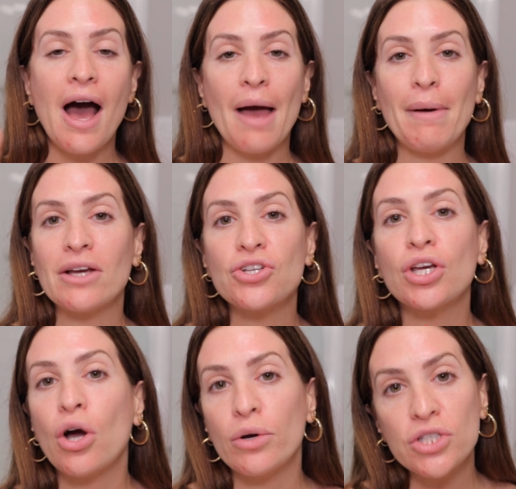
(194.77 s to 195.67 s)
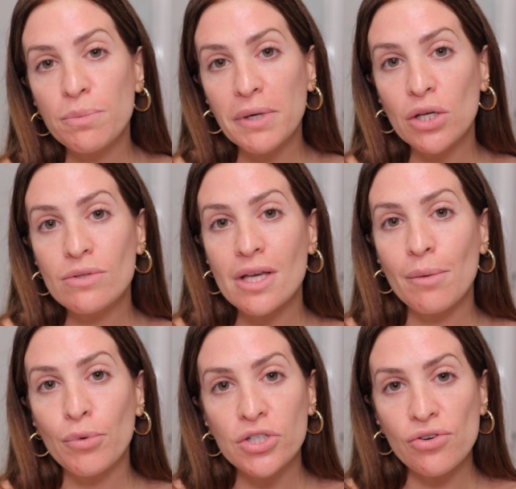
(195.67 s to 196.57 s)
I'm actually going to be using a
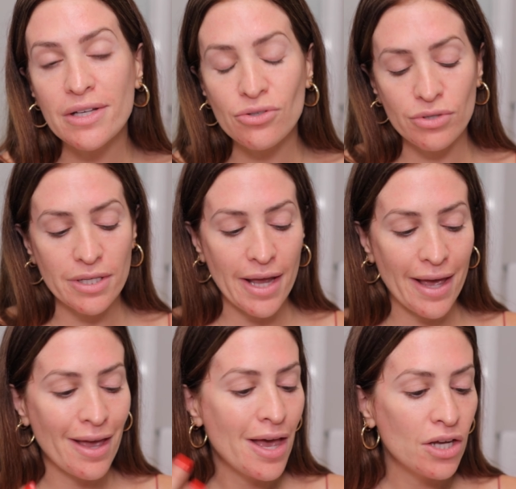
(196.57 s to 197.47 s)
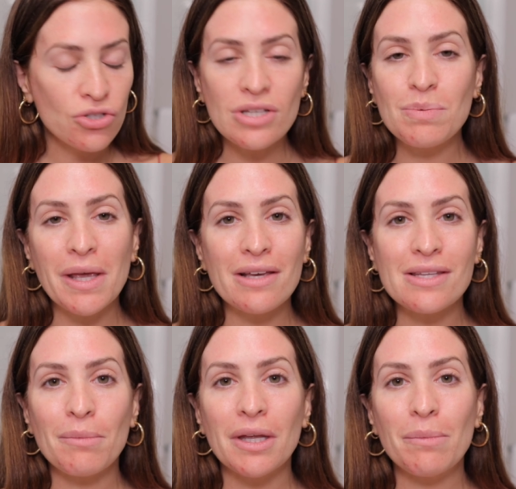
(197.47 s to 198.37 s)
moisturizer today just because
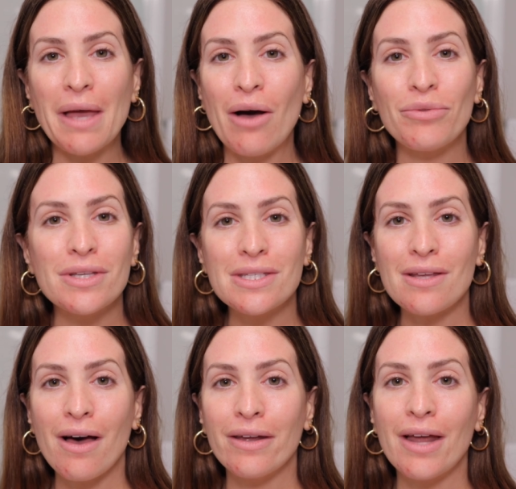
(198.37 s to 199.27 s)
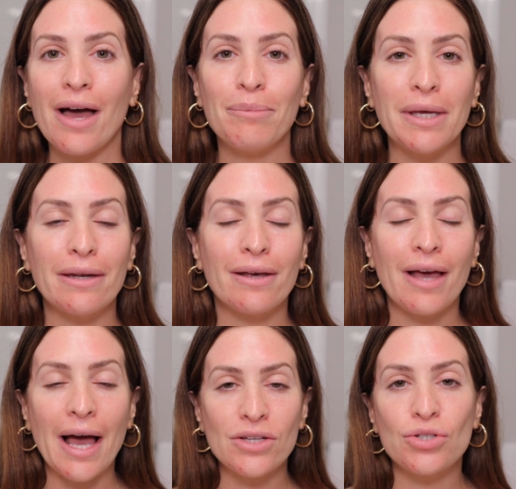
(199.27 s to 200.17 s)
I'm going to be out in the sun. I mean,
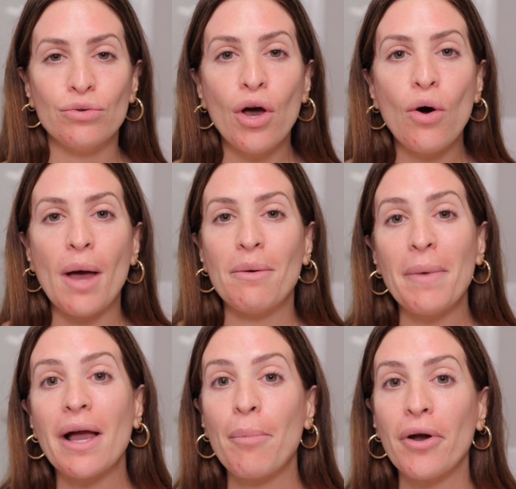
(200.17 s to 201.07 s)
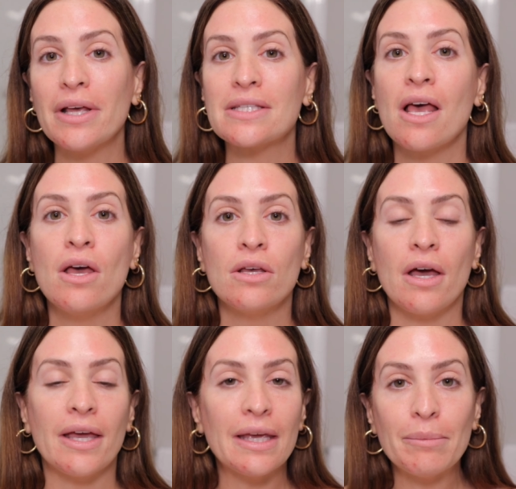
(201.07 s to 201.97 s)
as you know, I'm a makeup artist
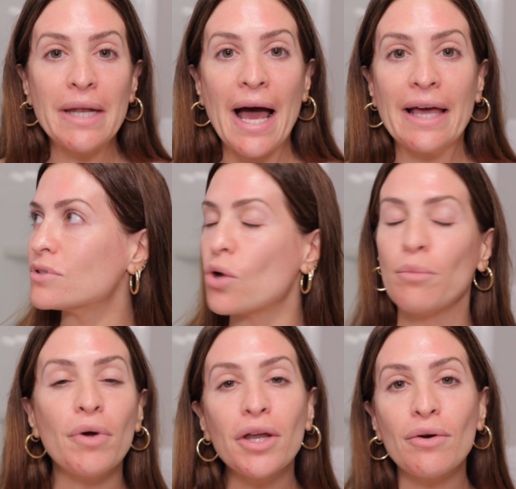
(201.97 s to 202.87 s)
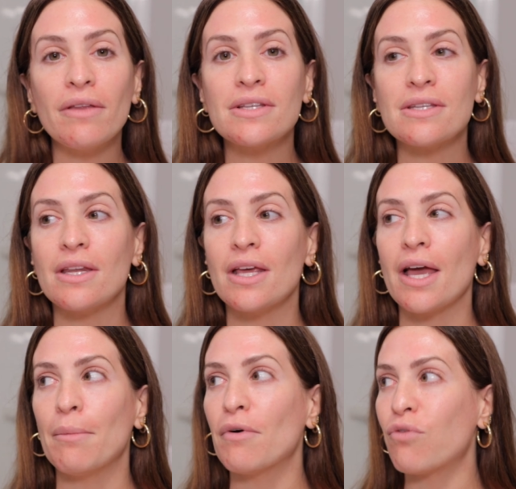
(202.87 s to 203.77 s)
in Manhattan. So I'm running around the city,
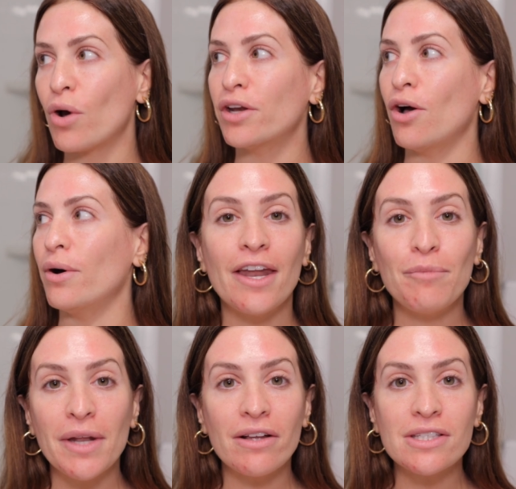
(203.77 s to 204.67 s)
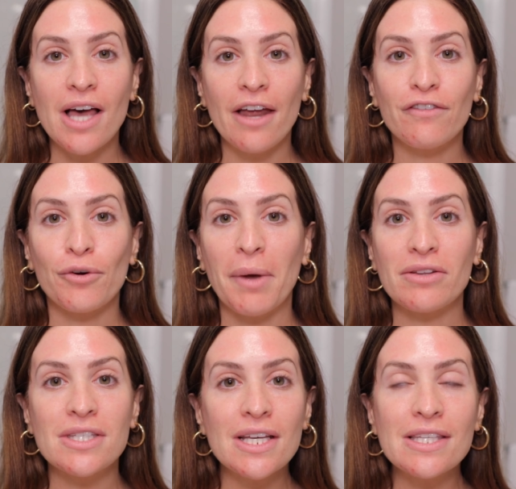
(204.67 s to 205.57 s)
and before I know it, and I've been outside for
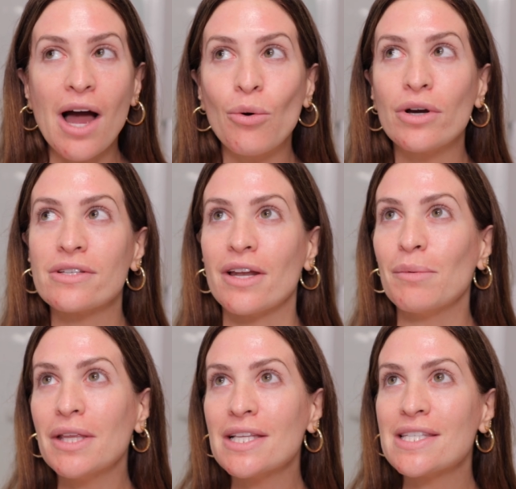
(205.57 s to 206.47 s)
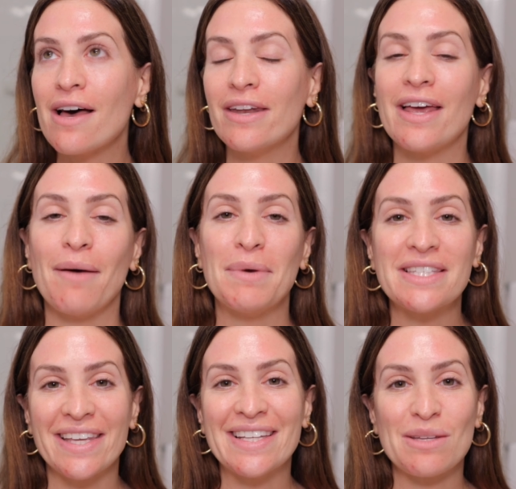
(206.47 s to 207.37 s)
about 6 hours and I'm in the sun and my
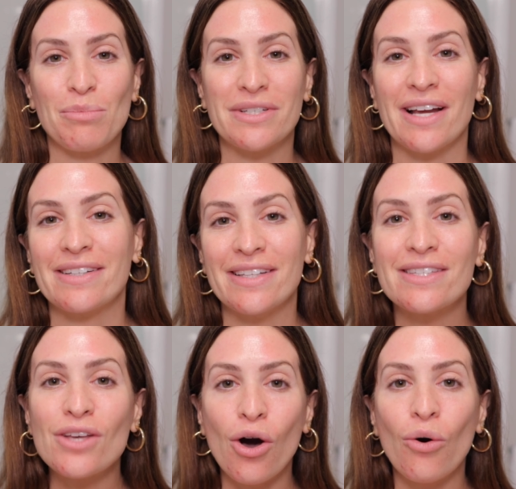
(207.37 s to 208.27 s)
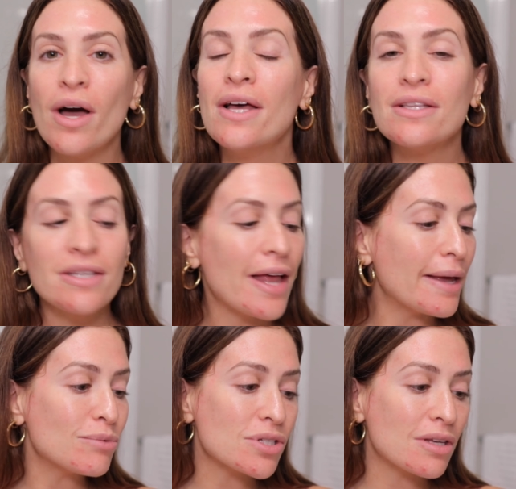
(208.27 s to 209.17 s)
skin isn't protected. So today
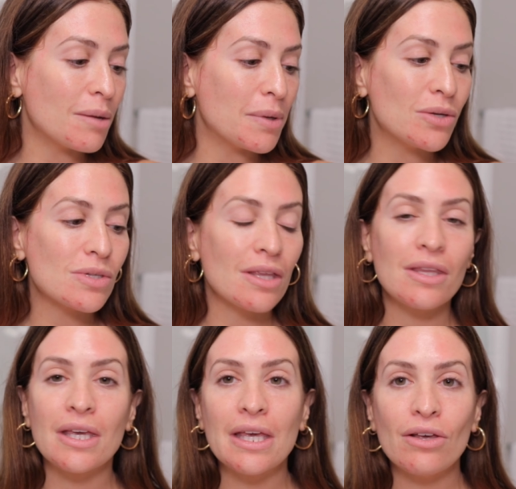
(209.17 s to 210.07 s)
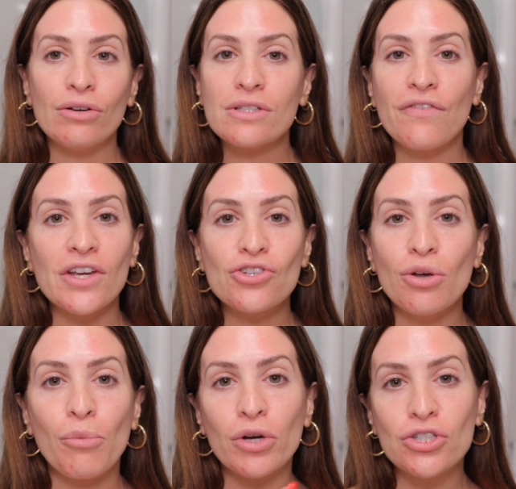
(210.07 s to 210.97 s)
I'm just gonna be using the Kiehl's Facial
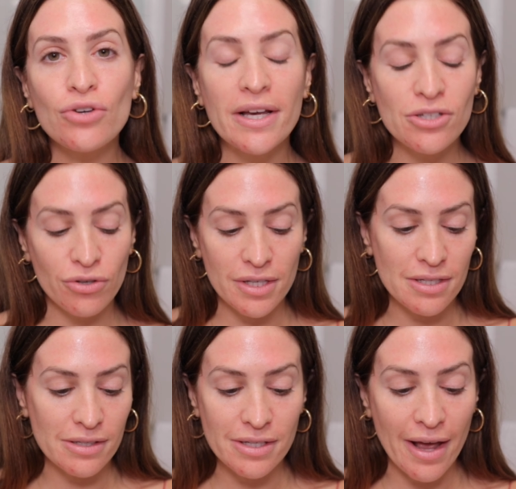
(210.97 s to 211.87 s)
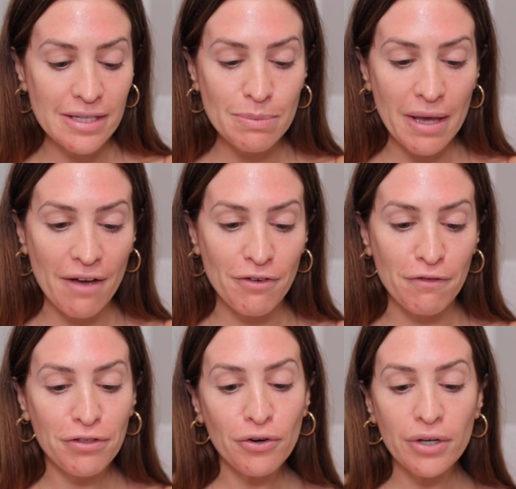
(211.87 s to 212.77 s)
Moisturizer. This has an SPF
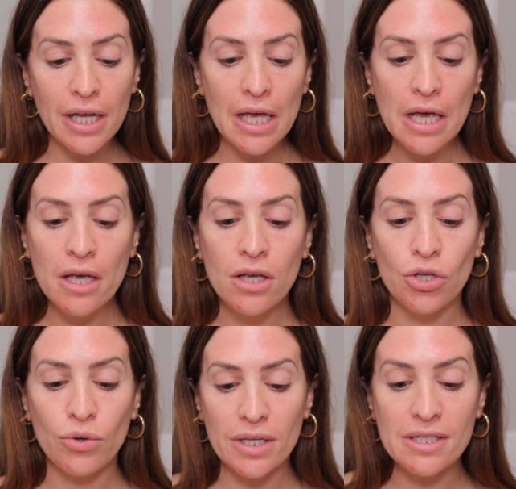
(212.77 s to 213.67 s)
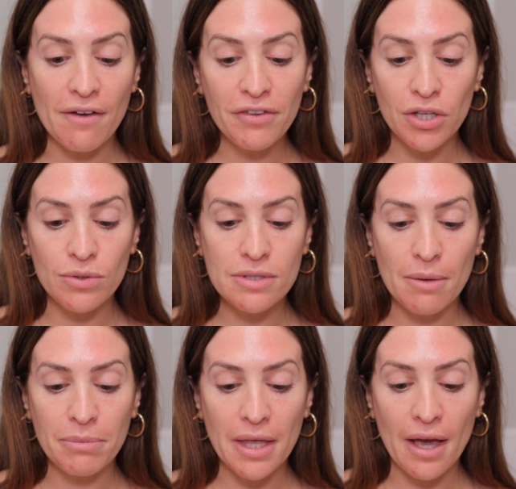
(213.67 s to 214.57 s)
of 30. You can definitely use
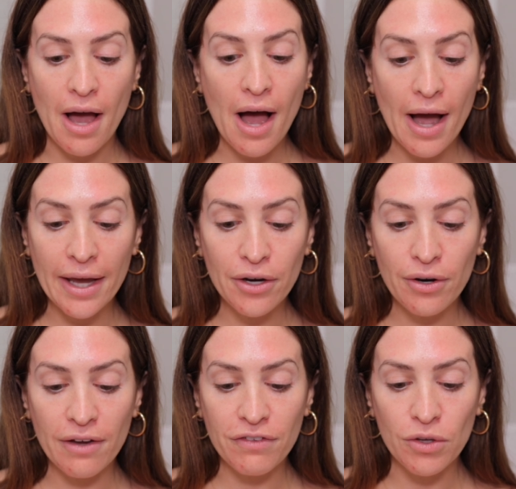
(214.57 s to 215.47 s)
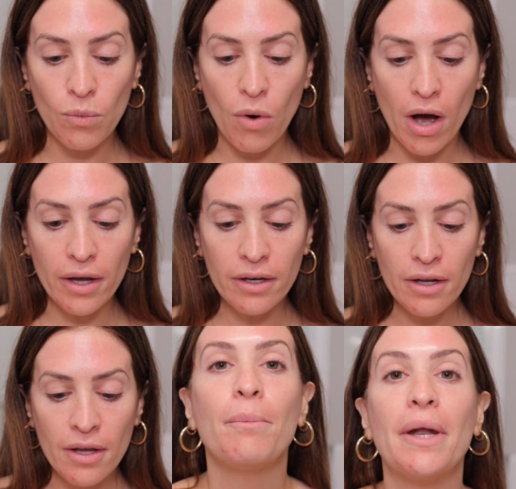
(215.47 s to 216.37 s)
something higher if you want,
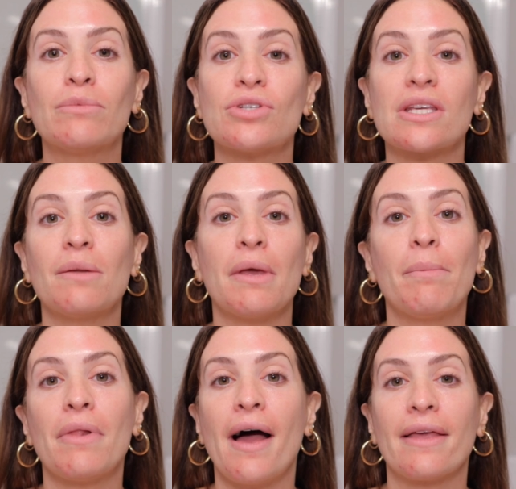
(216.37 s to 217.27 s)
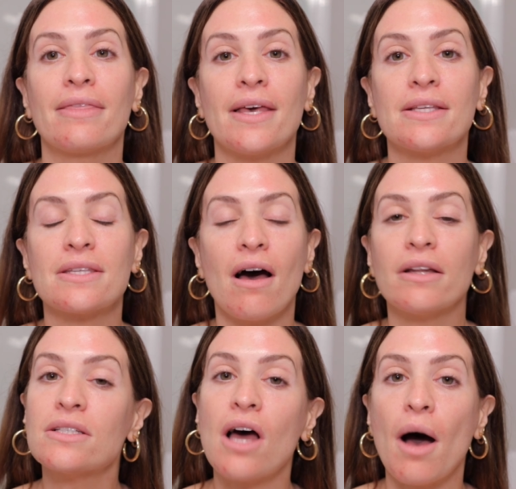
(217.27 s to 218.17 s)
but I'm just gonna be applying this
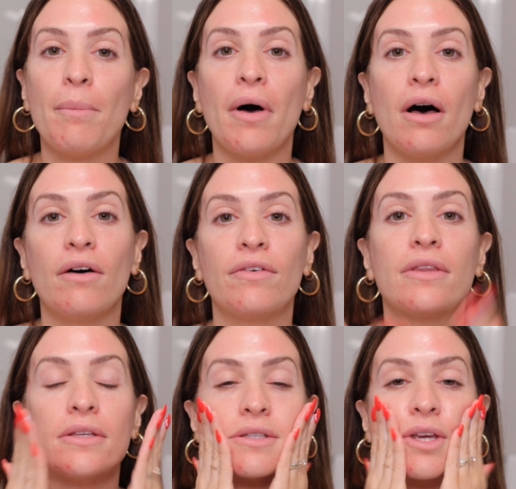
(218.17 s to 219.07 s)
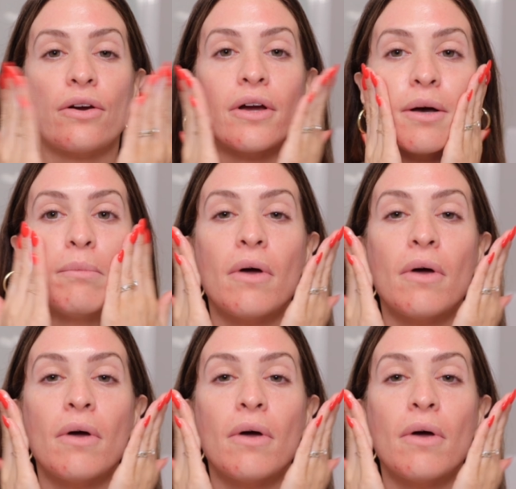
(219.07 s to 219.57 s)
on top of the serum.